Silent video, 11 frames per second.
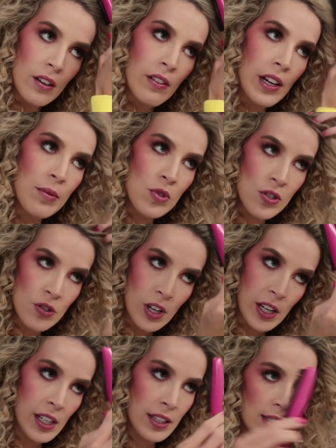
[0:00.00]
All right, I'm just
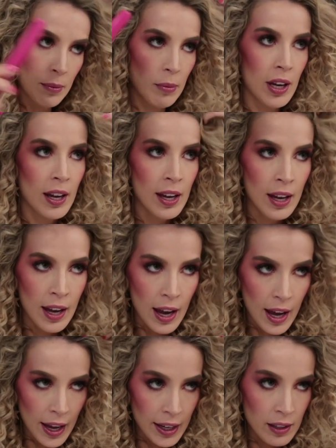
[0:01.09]
trying to get some
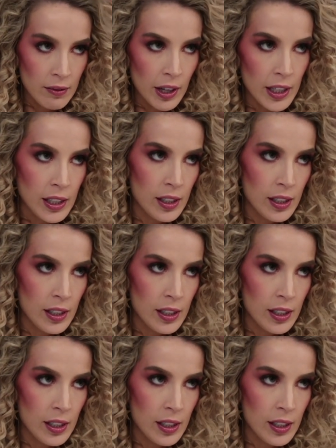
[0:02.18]
height right